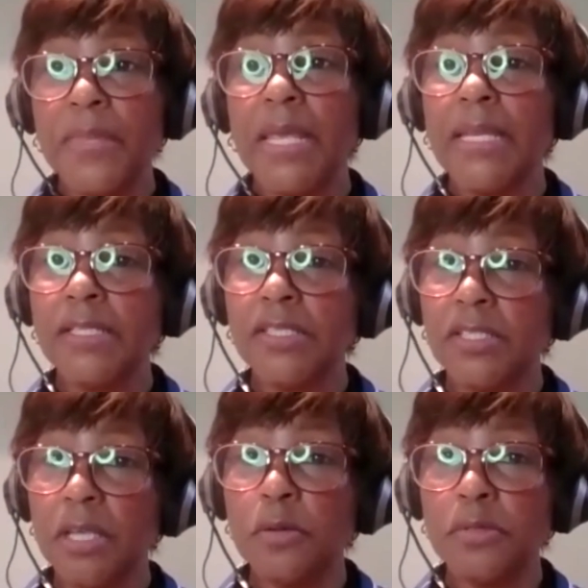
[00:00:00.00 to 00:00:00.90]
it is
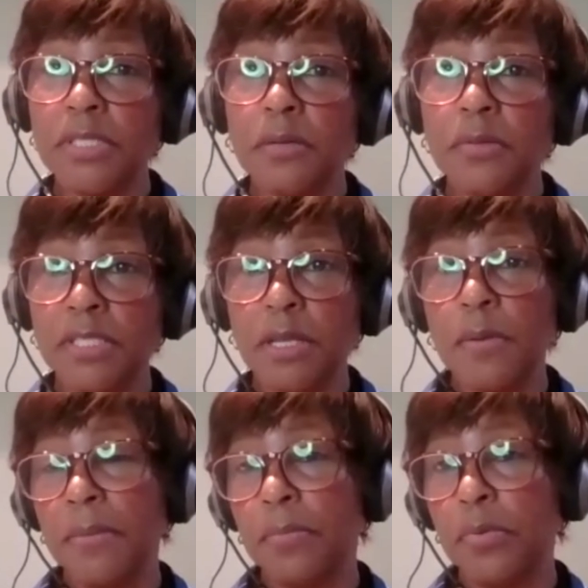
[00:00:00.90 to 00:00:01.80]
so, so, so
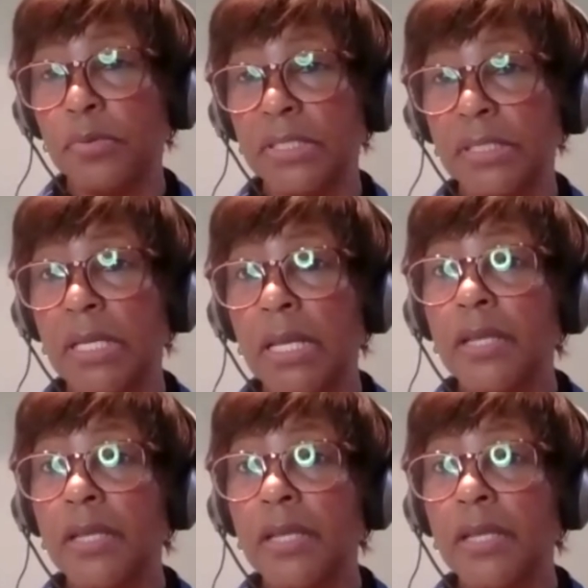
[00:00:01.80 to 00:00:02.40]
important